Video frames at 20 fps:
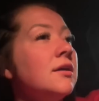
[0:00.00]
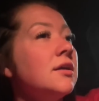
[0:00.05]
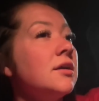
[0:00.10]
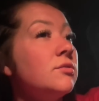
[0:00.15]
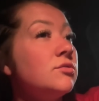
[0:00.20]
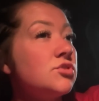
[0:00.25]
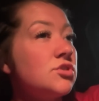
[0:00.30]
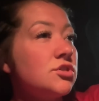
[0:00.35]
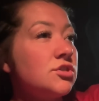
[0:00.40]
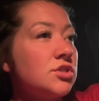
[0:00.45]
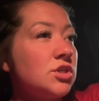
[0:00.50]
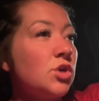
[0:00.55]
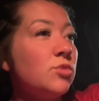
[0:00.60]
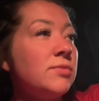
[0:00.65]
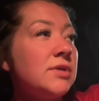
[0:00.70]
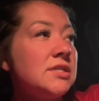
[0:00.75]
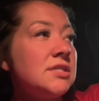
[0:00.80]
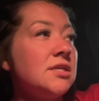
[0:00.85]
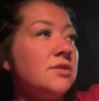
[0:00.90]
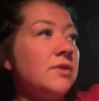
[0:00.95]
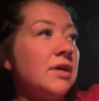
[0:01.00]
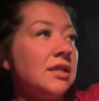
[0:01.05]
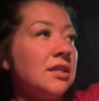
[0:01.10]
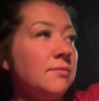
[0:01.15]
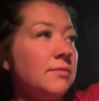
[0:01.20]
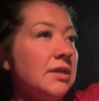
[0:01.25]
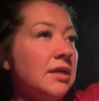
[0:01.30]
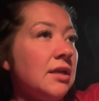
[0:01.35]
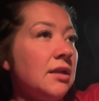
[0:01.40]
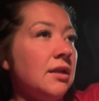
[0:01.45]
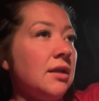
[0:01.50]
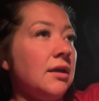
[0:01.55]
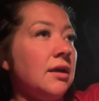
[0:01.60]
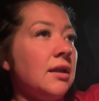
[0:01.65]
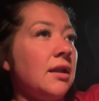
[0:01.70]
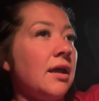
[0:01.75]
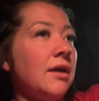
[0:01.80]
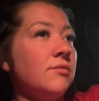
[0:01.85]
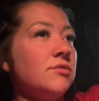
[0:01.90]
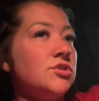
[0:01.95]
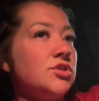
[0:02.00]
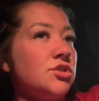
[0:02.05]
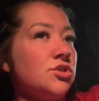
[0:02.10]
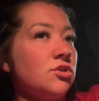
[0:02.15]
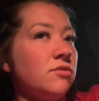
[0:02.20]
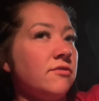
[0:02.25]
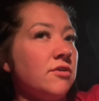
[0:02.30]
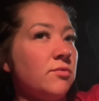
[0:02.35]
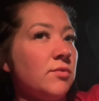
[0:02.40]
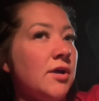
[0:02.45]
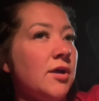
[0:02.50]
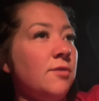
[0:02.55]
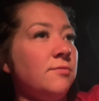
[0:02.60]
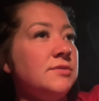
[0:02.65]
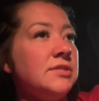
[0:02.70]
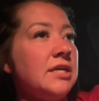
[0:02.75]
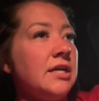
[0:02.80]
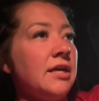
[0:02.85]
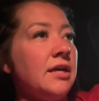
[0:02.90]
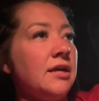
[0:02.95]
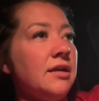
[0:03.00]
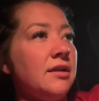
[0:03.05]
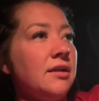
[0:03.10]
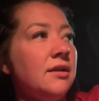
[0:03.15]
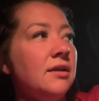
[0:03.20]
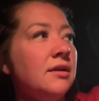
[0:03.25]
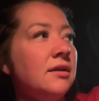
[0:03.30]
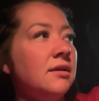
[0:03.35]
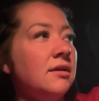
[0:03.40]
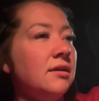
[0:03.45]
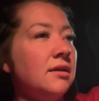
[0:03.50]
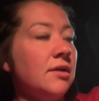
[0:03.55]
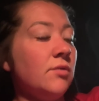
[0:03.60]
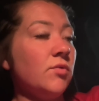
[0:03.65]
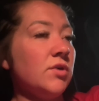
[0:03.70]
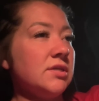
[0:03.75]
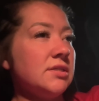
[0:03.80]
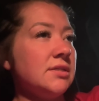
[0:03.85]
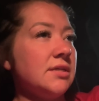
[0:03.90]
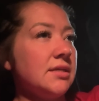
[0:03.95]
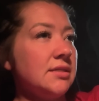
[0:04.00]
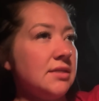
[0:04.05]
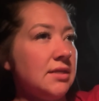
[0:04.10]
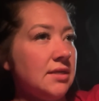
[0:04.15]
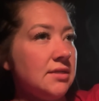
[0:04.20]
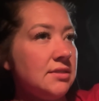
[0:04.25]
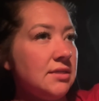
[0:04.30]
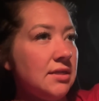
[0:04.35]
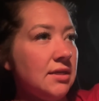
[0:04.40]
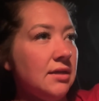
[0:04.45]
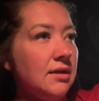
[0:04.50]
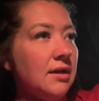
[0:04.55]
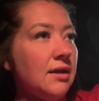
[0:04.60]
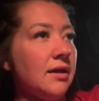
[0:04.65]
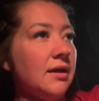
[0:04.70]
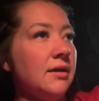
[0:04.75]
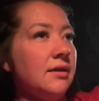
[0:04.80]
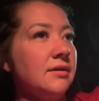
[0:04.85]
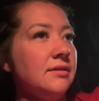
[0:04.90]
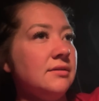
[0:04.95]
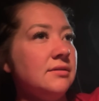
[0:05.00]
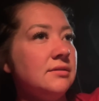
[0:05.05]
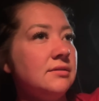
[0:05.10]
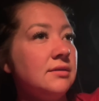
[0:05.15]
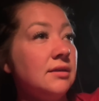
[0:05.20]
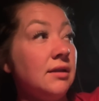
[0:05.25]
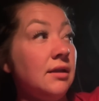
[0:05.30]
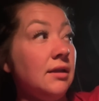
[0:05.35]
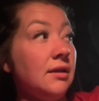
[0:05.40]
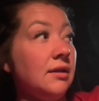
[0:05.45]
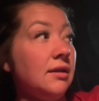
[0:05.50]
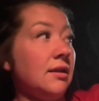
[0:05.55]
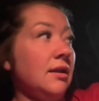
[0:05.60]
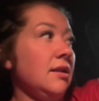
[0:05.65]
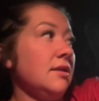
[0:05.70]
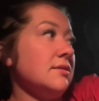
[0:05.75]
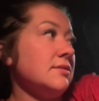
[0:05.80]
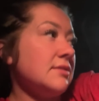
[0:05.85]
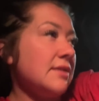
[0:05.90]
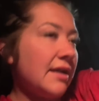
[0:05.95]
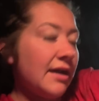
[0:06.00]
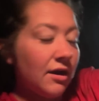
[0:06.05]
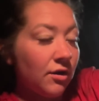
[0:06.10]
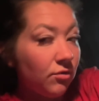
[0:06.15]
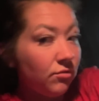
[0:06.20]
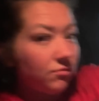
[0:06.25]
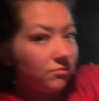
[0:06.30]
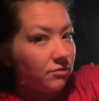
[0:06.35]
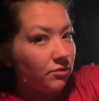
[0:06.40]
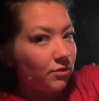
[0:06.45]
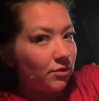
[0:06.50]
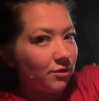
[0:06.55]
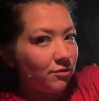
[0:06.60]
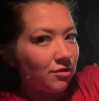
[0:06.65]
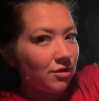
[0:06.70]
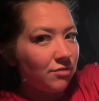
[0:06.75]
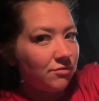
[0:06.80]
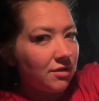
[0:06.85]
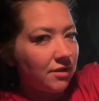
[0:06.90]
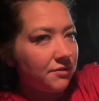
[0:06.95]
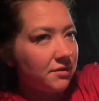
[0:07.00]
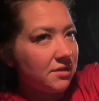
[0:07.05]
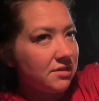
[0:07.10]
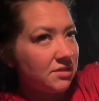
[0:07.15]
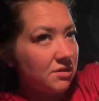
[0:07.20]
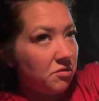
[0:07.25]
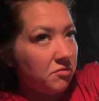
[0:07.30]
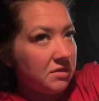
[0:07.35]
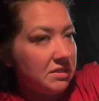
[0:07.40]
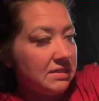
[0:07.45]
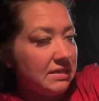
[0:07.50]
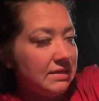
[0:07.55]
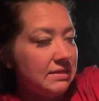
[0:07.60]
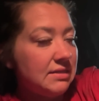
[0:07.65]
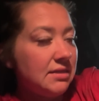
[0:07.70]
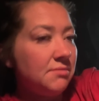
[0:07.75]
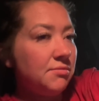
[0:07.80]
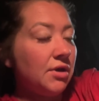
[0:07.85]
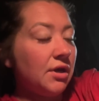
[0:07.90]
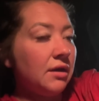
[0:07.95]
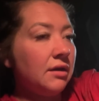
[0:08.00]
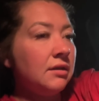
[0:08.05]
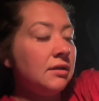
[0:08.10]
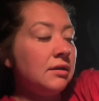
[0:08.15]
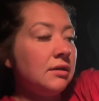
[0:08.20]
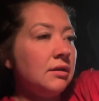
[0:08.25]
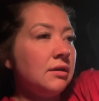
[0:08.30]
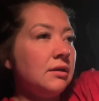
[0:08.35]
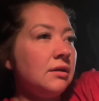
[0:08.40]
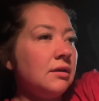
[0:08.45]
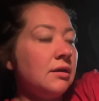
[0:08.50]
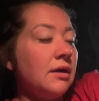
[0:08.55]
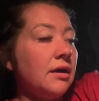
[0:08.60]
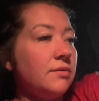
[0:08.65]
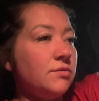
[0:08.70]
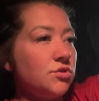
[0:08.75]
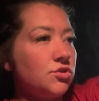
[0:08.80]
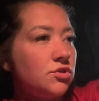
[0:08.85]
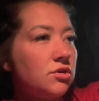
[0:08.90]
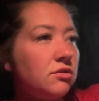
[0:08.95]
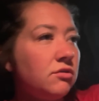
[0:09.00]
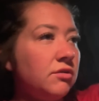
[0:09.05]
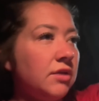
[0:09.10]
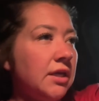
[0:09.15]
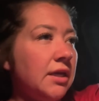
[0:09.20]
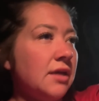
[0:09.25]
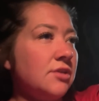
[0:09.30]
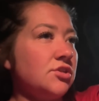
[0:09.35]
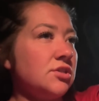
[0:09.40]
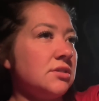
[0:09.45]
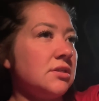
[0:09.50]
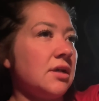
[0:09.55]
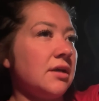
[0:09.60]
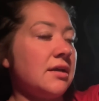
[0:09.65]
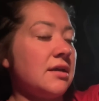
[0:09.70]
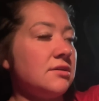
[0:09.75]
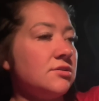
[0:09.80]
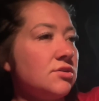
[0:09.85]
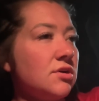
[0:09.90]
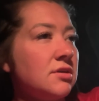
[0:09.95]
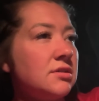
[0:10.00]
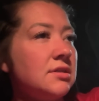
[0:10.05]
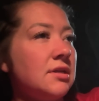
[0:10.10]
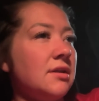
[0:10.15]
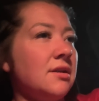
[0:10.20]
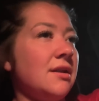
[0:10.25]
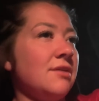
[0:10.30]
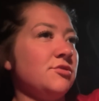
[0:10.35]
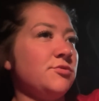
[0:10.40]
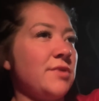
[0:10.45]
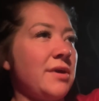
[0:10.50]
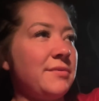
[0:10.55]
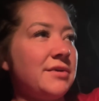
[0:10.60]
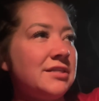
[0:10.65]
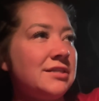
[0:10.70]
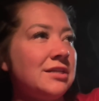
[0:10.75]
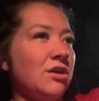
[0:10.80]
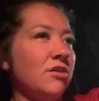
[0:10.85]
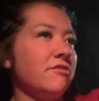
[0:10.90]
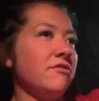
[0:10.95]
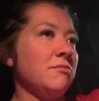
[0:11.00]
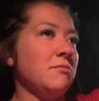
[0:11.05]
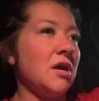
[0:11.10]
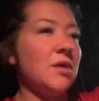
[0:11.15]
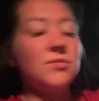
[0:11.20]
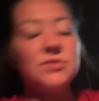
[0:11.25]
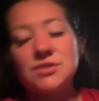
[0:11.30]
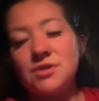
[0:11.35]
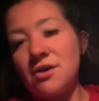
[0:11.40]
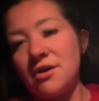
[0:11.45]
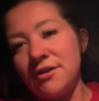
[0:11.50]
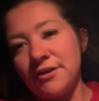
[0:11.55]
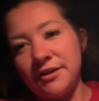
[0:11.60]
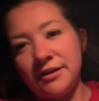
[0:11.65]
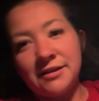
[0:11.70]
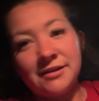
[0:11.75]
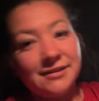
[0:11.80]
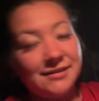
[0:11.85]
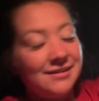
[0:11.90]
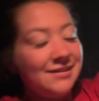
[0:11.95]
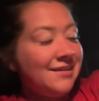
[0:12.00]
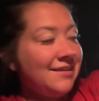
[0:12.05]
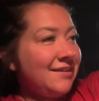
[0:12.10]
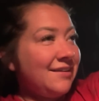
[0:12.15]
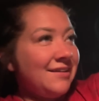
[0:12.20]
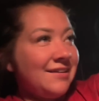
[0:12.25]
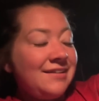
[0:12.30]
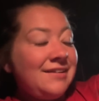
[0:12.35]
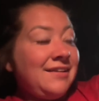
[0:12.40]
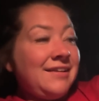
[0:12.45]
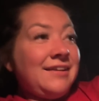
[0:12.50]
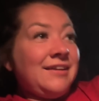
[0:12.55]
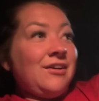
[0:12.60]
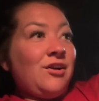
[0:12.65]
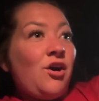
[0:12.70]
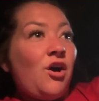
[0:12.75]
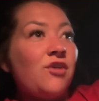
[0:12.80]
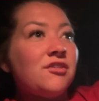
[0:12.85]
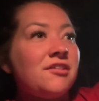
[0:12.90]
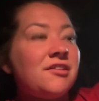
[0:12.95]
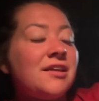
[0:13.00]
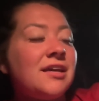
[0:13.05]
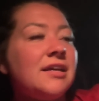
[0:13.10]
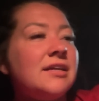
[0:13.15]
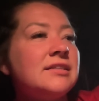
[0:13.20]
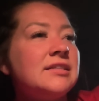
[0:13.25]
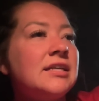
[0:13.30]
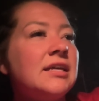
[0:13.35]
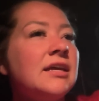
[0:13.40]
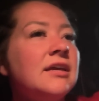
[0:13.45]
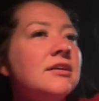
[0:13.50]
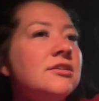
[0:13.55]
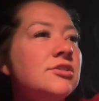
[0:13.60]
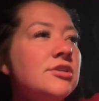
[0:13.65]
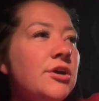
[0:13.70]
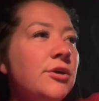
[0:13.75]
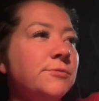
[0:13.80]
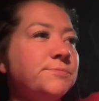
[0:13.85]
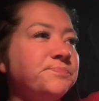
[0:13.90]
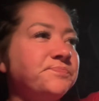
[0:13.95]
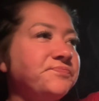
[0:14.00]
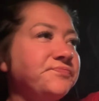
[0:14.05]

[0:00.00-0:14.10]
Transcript: it was just so busy right in the beginning and I was just overwhelmed and it wasn't as easy as it is now, quote unquote. Not that it's always easy, but I was struggling and just like exhausted and I was by myself and mom was gone and all the things. So